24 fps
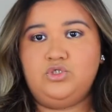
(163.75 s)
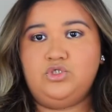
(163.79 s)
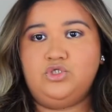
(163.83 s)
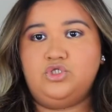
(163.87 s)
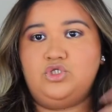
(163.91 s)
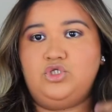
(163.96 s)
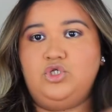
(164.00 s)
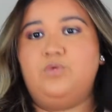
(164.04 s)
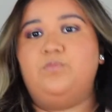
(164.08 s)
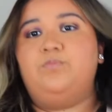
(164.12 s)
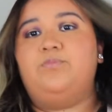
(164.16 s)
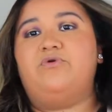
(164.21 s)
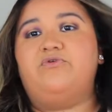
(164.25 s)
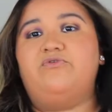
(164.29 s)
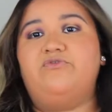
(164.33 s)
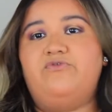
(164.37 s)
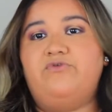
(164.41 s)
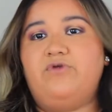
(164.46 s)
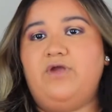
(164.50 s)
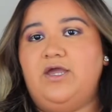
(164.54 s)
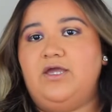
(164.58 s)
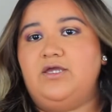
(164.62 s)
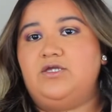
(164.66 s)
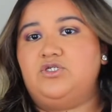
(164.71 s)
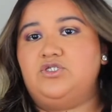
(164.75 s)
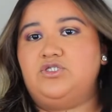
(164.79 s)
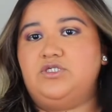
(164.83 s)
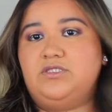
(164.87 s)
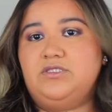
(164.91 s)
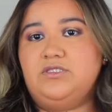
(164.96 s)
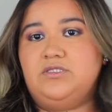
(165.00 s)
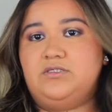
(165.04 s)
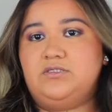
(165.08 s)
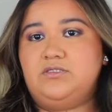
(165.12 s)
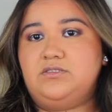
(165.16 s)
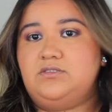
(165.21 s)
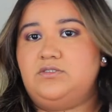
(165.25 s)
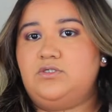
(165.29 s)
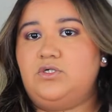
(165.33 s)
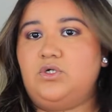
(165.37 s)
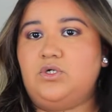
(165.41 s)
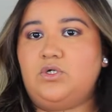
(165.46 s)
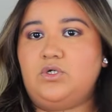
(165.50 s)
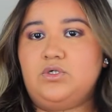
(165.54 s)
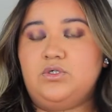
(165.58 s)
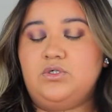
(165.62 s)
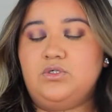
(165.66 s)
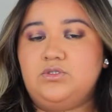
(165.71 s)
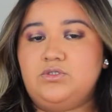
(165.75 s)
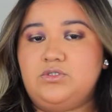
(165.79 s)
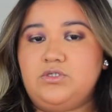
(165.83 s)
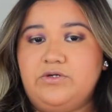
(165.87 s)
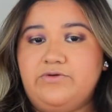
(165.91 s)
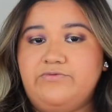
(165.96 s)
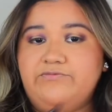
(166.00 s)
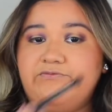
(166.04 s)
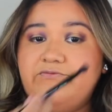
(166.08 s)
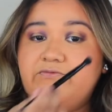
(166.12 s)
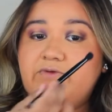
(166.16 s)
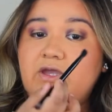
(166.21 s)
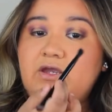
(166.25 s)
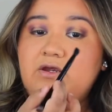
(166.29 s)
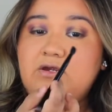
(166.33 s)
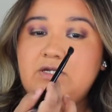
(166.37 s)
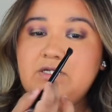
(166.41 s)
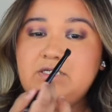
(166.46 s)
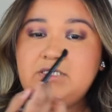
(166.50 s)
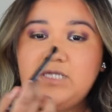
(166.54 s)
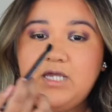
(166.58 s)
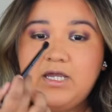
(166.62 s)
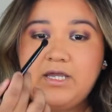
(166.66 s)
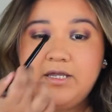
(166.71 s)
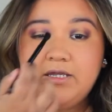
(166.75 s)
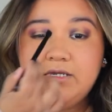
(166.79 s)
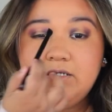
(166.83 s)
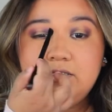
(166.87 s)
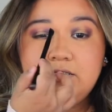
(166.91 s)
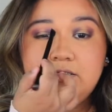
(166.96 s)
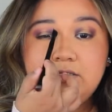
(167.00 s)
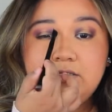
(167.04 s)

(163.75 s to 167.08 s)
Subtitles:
super fresh and the curls are very tight.